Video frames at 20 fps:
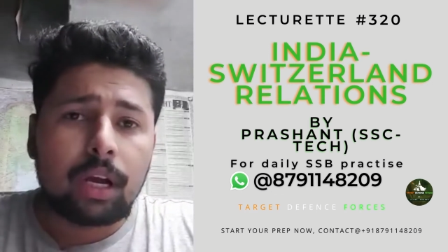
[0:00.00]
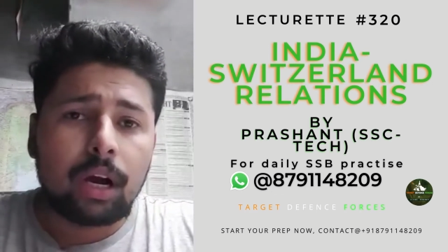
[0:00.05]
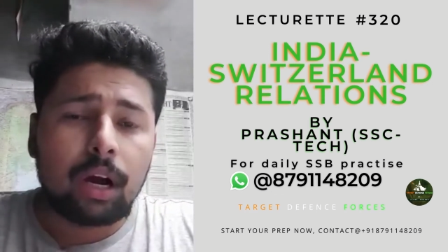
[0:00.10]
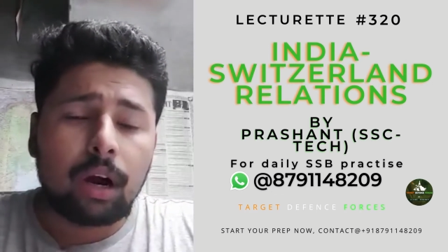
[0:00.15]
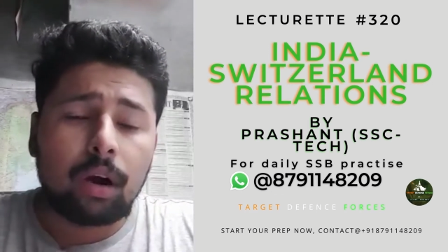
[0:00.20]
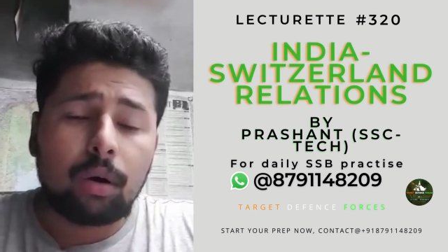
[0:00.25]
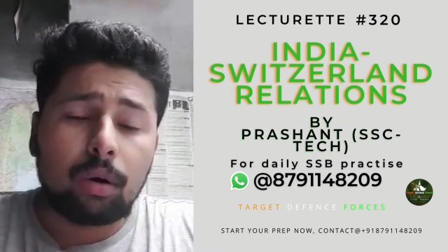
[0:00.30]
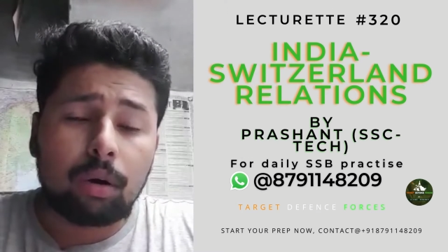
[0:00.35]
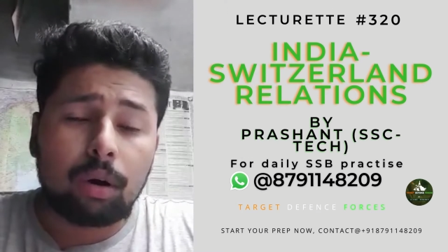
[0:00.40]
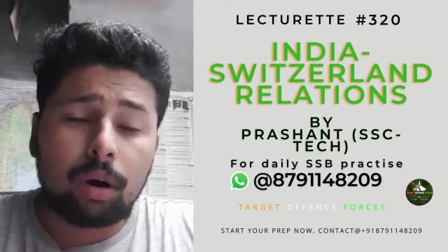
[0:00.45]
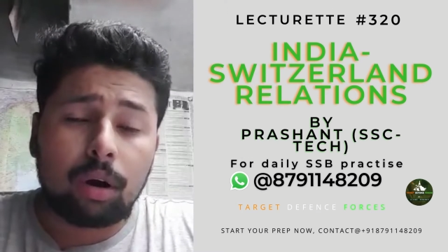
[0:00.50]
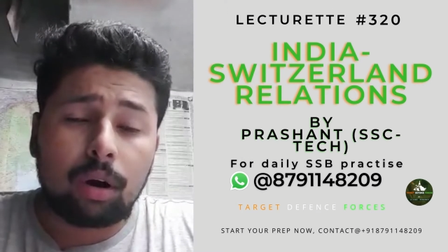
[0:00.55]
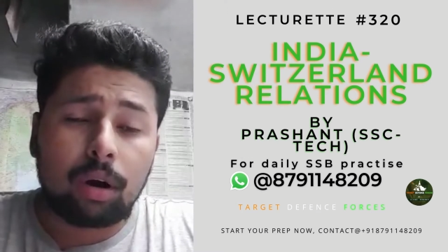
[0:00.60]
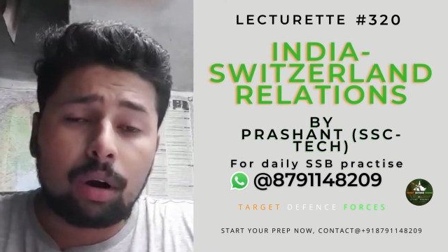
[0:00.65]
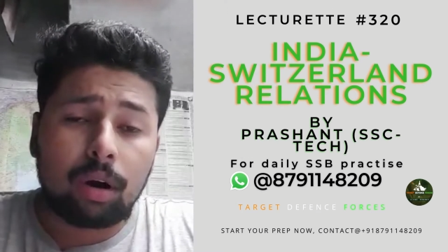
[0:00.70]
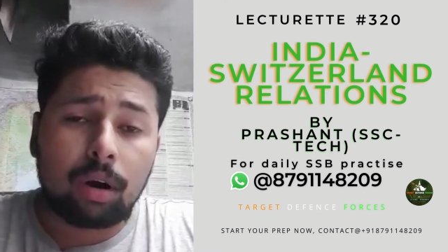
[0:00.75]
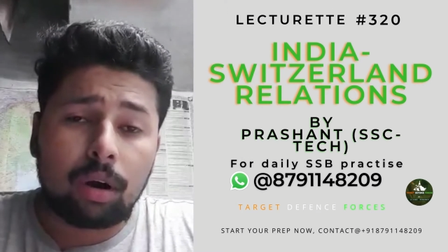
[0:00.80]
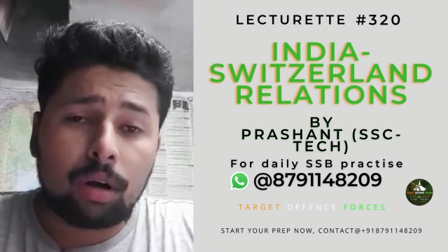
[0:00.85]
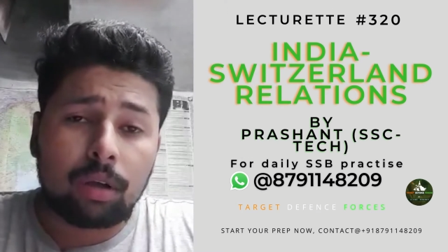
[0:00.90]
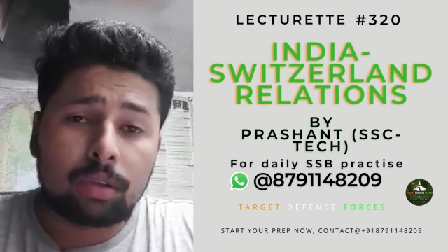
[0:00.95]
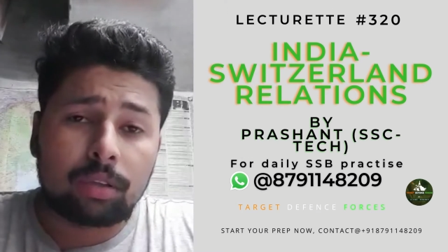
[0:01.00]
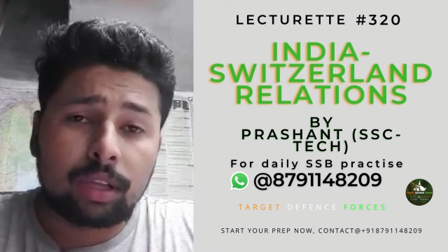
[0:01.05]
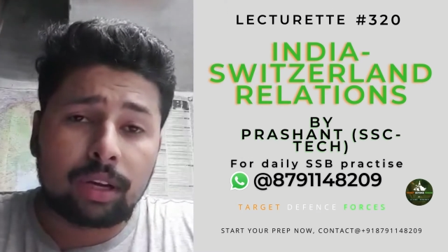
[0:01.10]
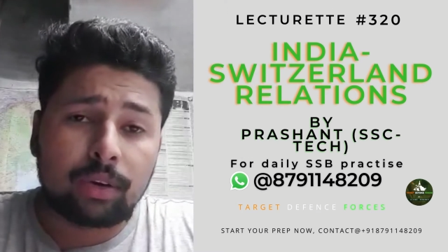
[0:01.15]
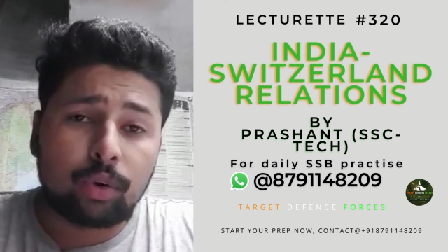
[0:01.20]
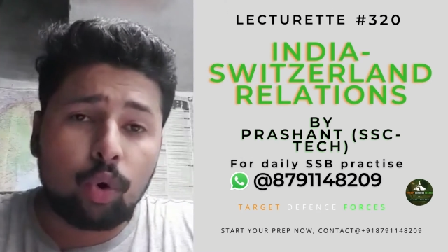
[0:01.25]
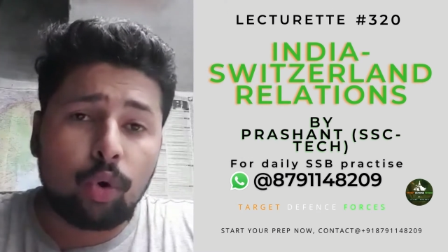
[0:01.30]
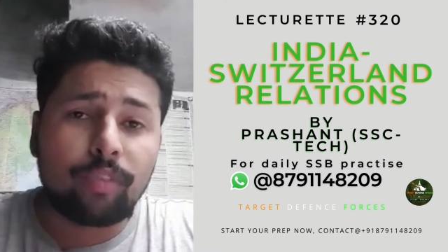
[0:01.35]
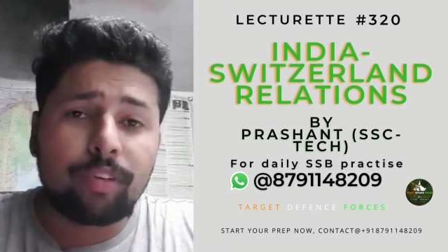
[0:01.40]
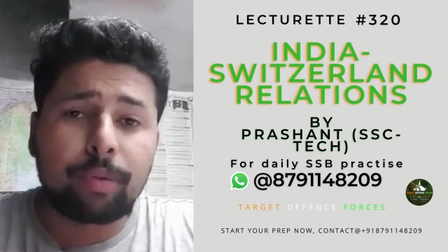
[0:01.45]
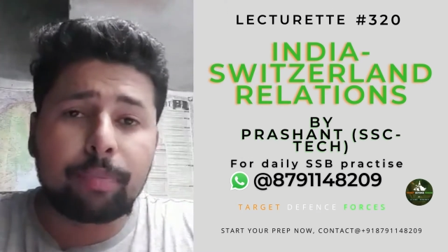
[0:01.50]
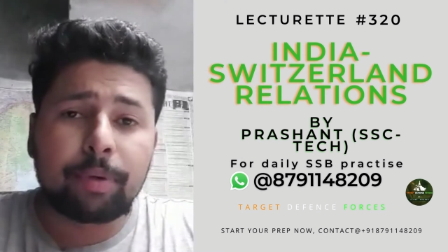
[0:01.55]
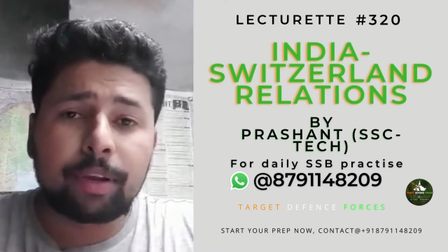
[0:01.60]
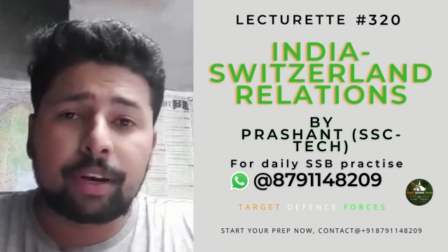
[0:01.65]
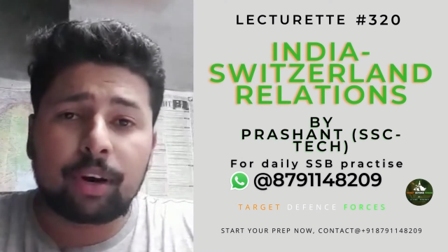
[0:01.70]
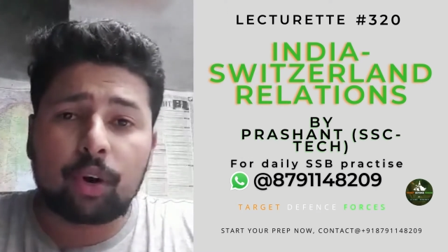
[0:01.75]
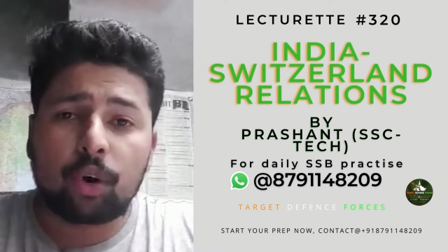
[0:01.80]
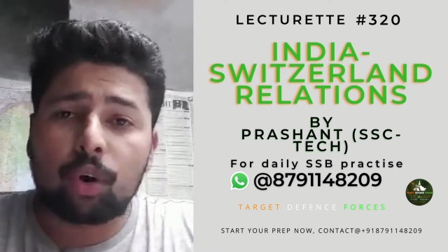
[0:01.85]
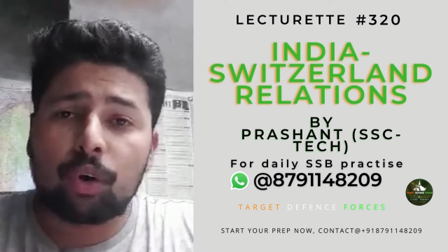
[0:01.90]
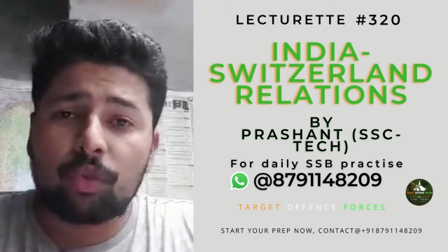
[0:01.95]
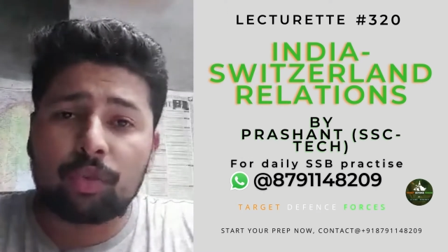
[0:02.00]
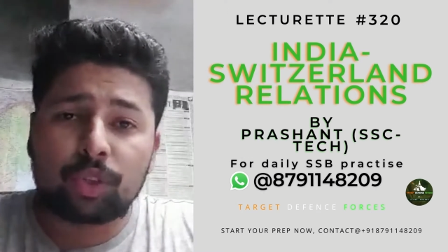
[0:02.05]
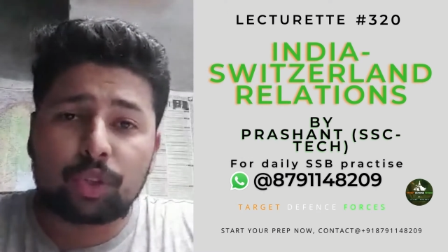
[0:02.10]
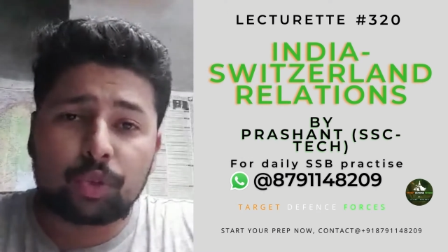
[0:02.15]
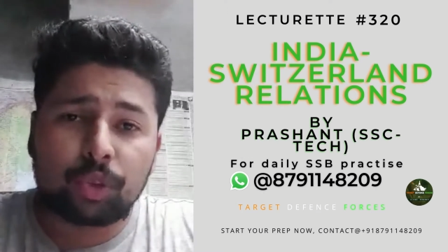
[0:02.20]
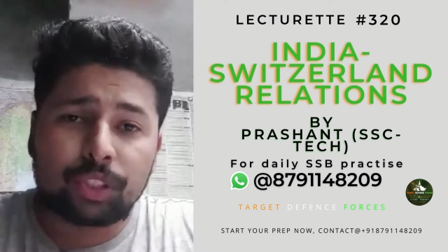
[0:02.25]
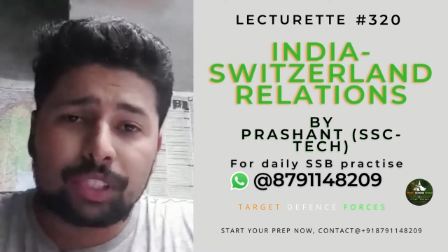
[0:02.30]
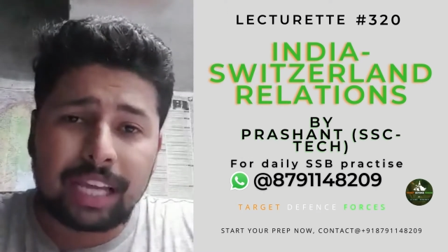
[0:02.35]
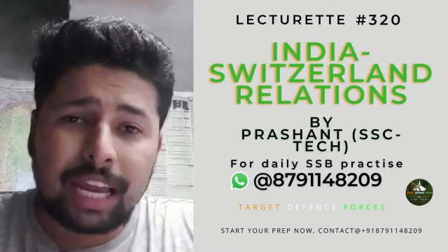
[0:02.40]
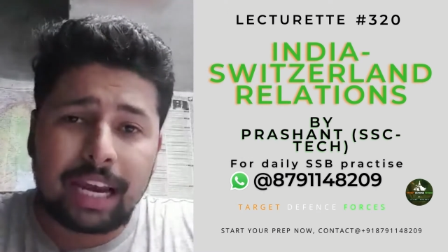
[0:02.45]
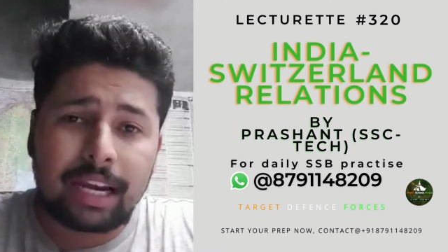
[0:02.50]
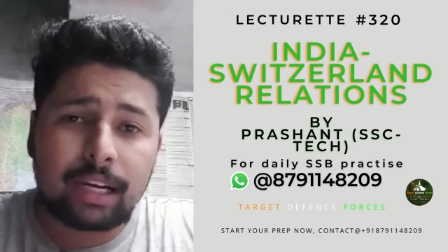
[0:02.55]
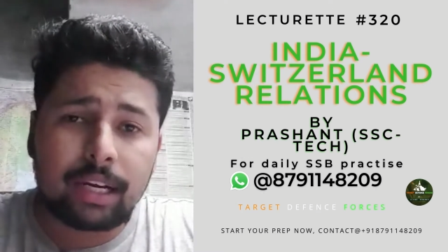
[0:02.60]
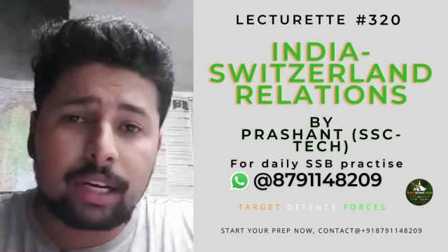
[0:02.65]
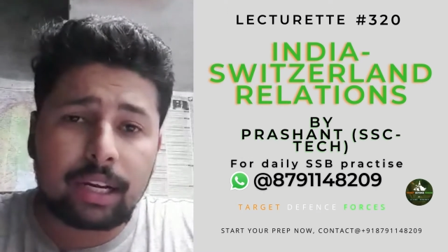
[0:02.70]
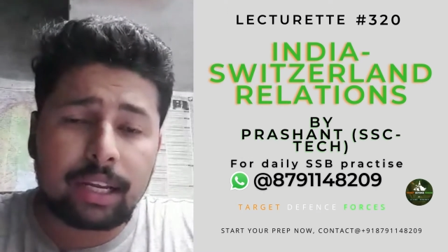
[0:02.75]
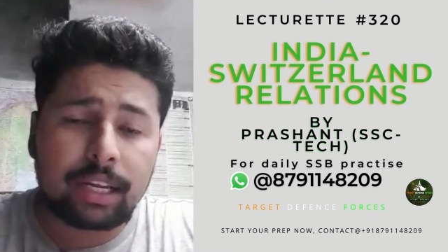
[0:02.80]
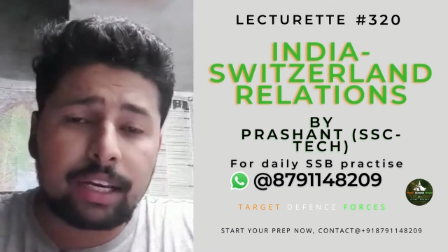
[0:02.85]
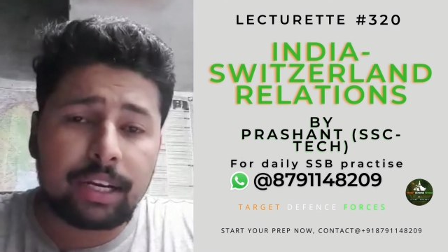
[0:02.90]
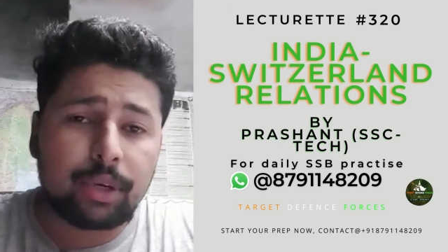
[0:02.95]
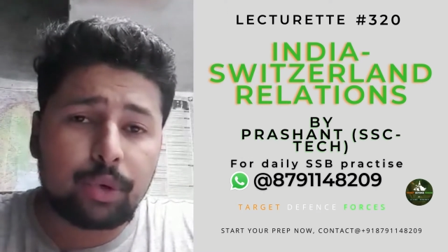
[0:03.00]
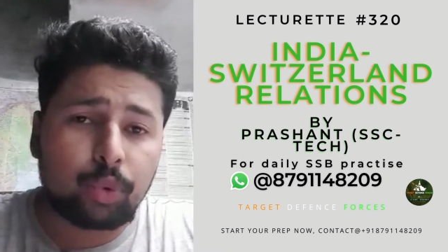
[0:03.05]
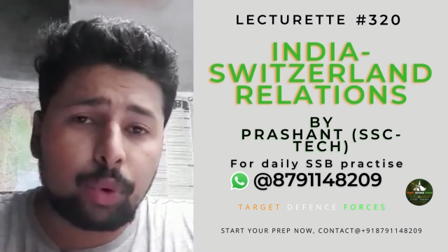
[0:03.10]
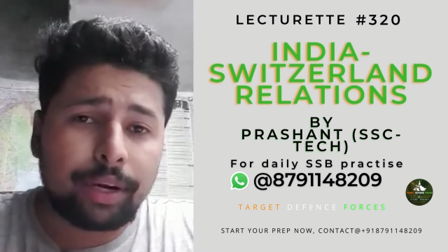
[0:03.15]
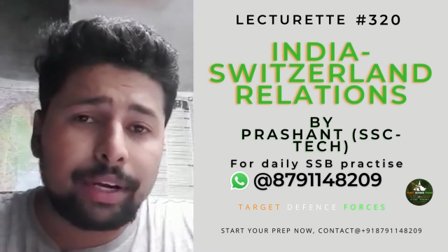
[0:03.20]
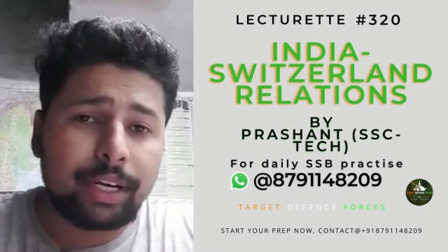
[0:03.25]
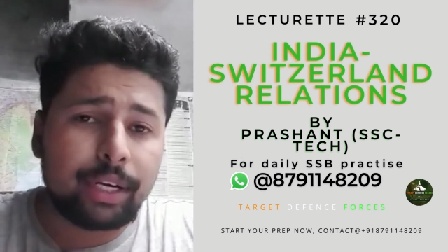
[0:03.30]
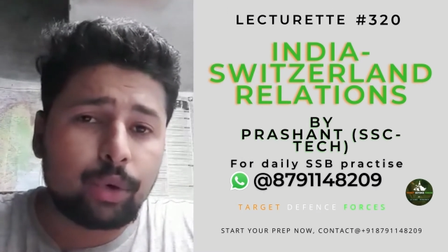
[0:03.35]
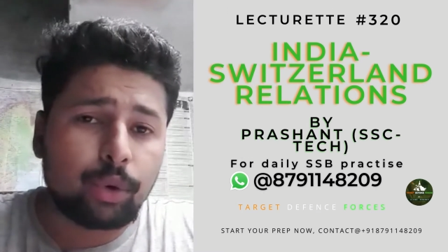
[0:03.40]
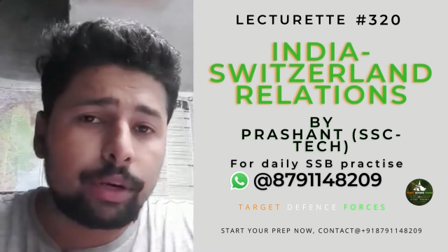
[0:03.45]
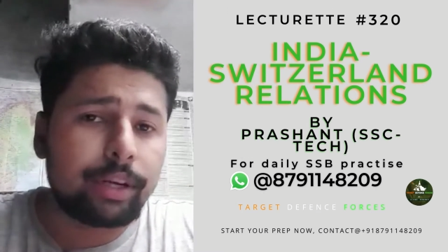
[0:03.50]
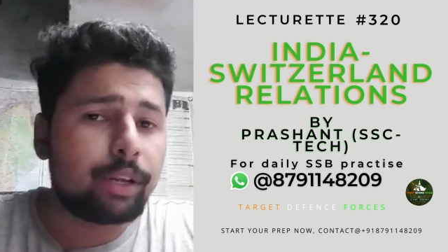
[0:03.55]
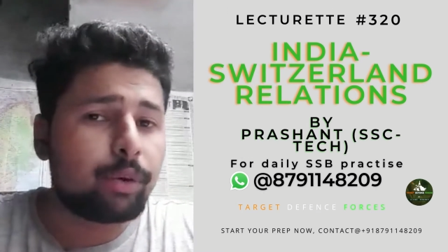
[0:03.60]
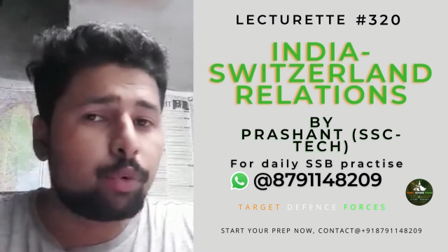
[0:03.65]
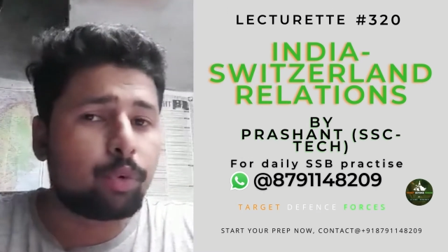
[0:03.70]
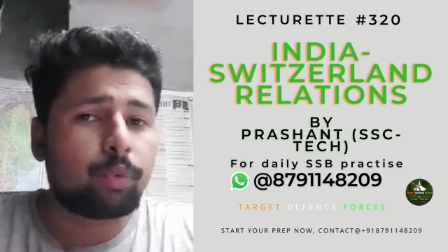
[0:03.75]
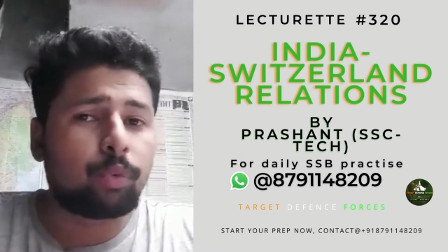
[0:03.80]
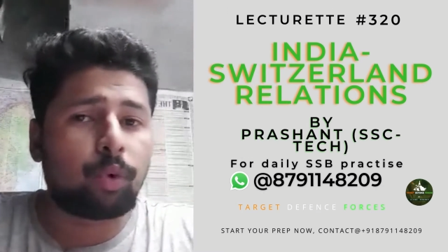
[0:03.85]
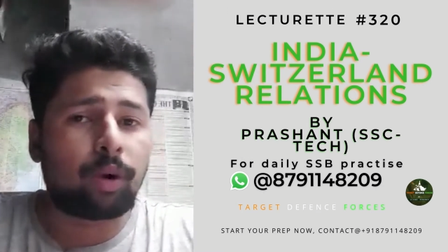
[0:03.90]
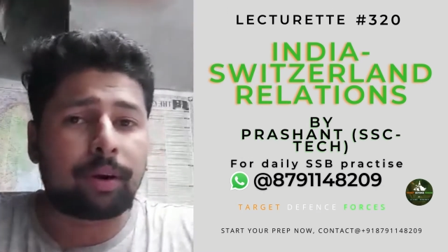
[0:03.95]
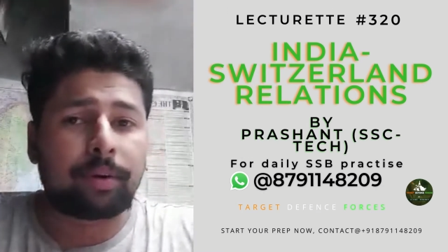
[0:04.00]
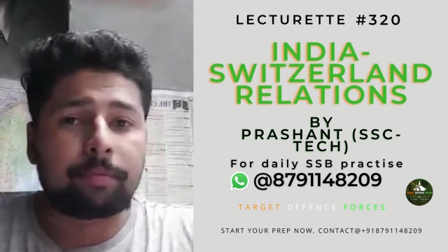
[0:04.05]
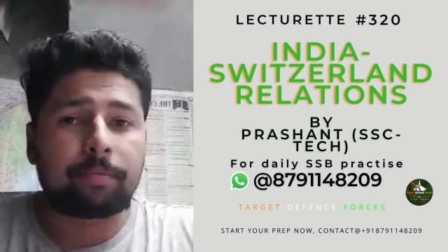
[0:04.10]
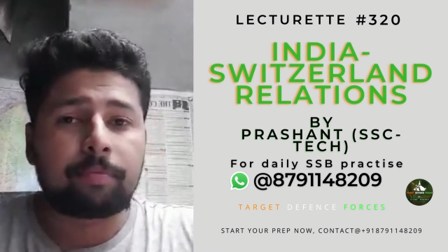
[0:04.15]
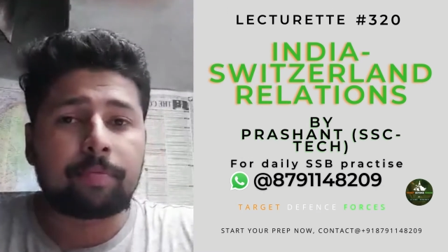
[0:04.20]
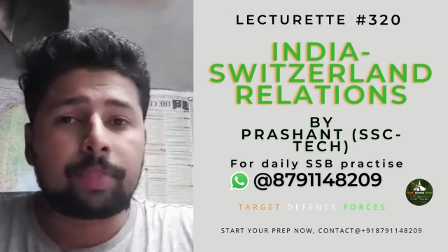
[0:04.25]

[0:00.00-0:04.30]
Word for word: uh, uh the COVID period or which was held in 2021.